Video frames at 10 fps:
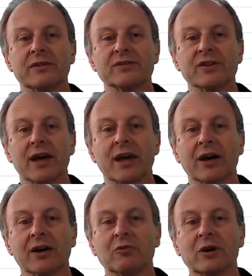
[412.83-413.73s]

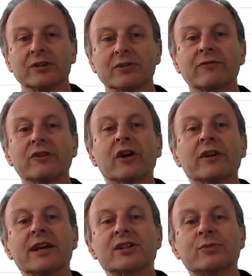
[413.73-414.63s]
What have we got
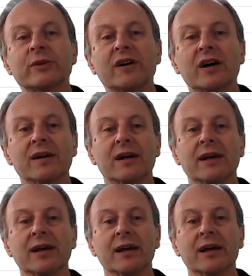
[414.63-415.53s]
next? We've got
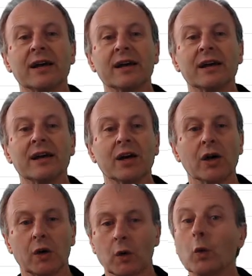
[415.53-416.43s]

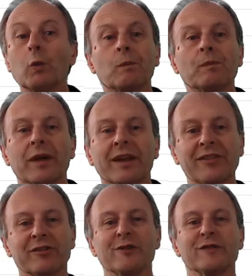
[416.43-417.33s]

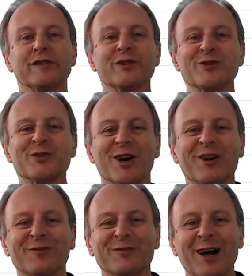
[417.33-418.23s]
another overview
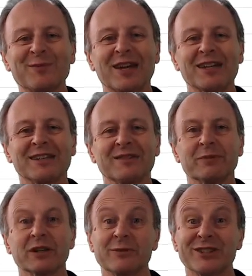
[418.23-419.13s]
of updating
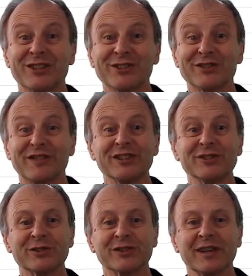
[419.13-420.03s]
bill of materials
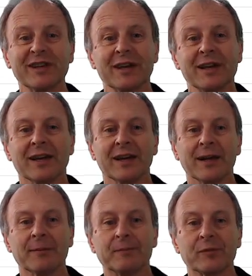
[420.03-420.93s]
fields.
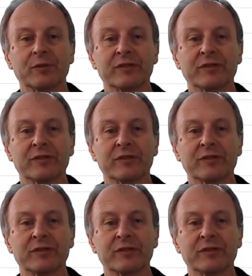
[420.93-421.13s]
We've